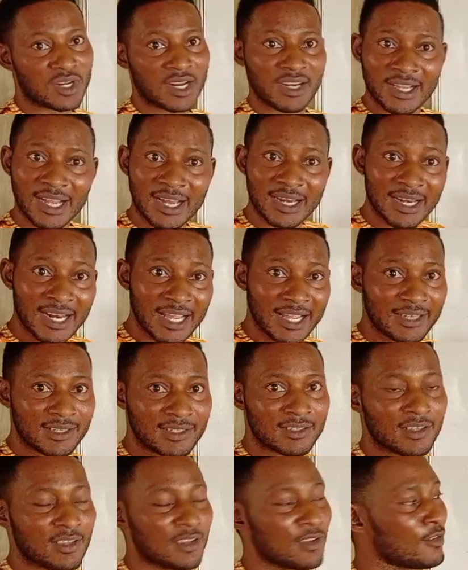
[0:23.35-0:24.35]
that they can
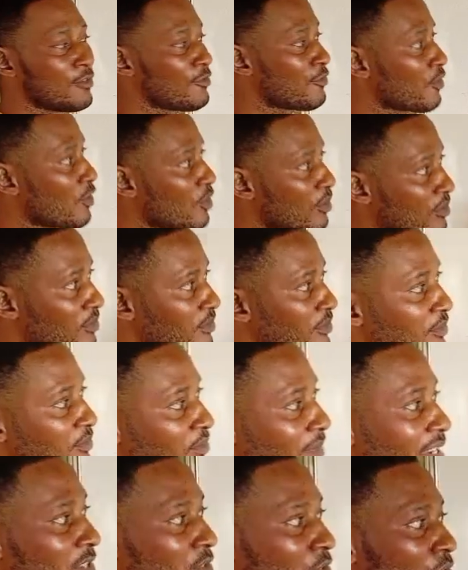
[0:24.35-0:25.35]
learn from
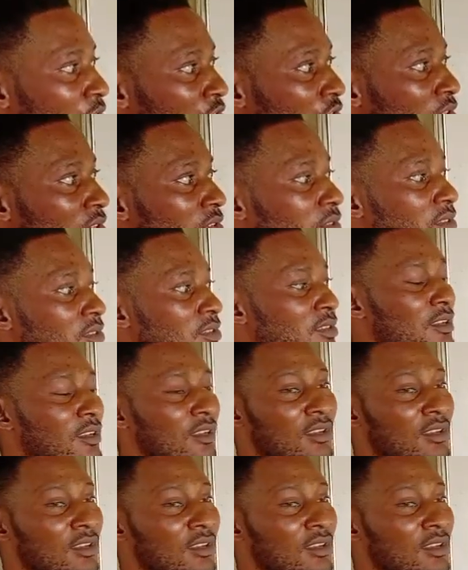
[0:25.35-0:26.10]
my solutions.